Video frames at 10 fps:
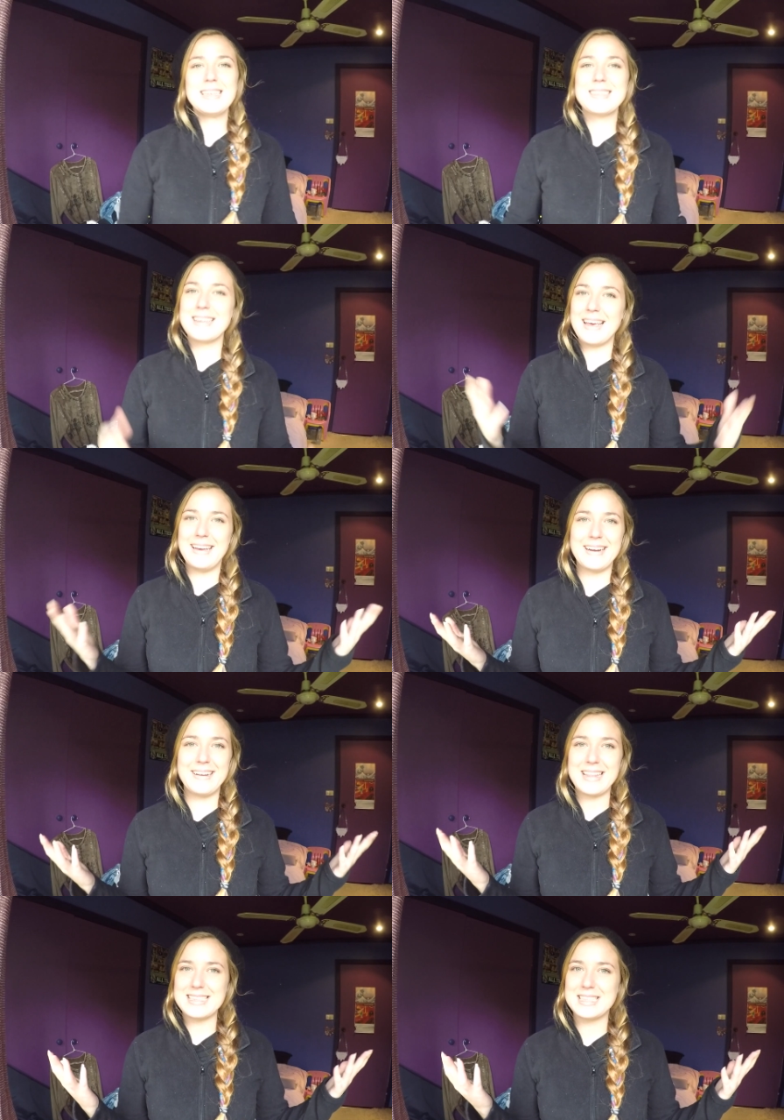So there you
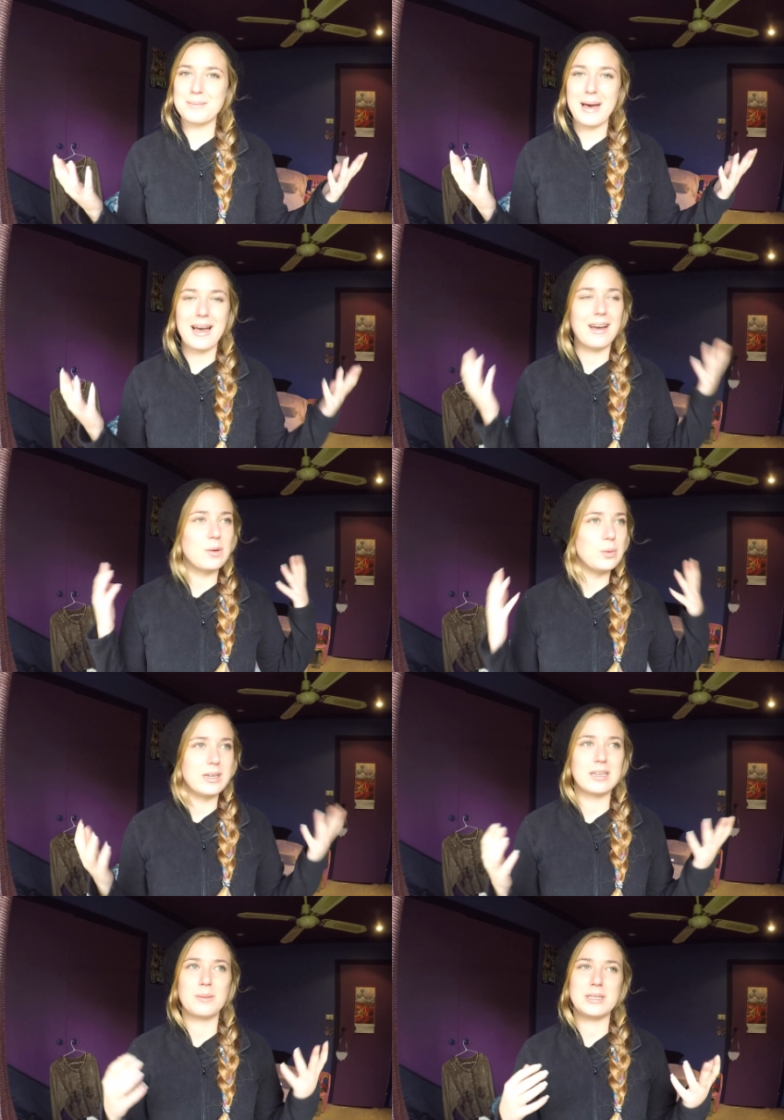go, that's the bag.
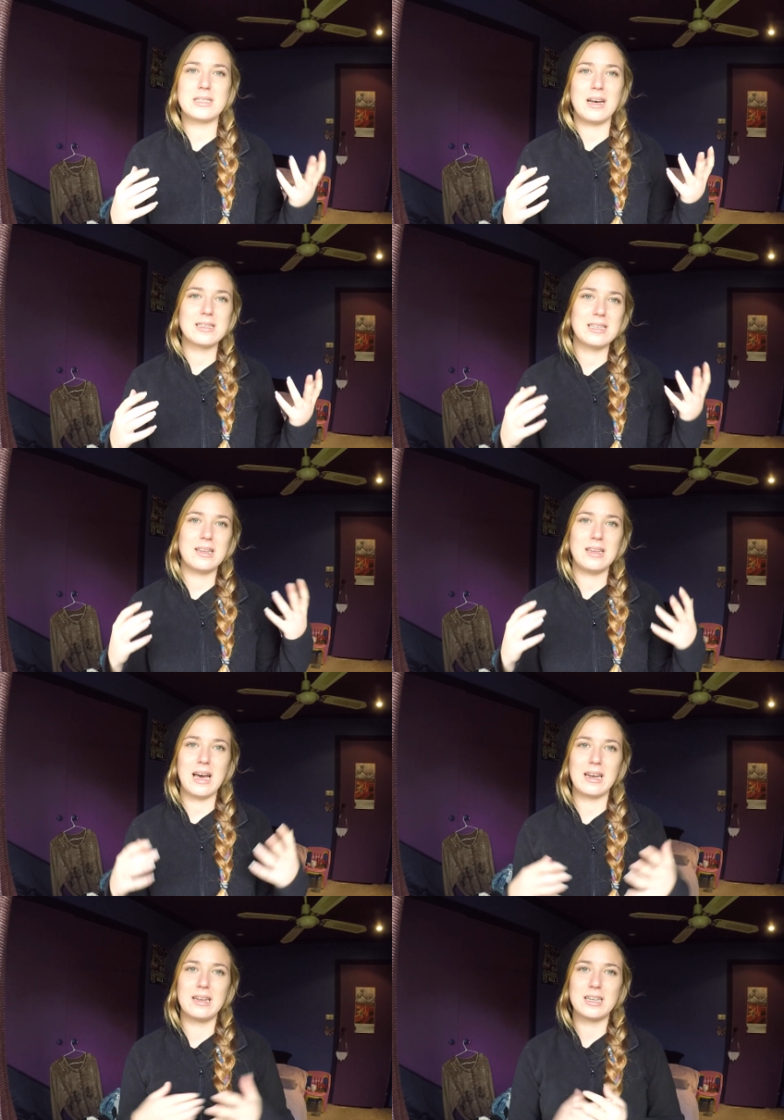We're going to be starting the
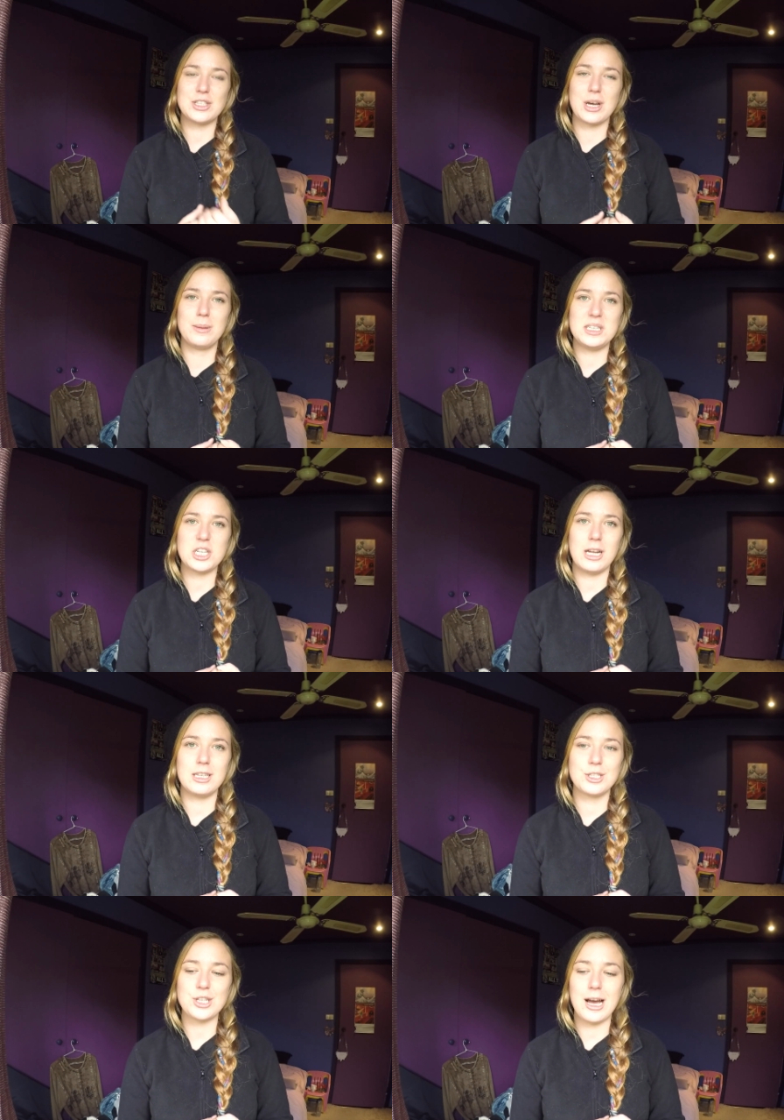hand luggage only challenge.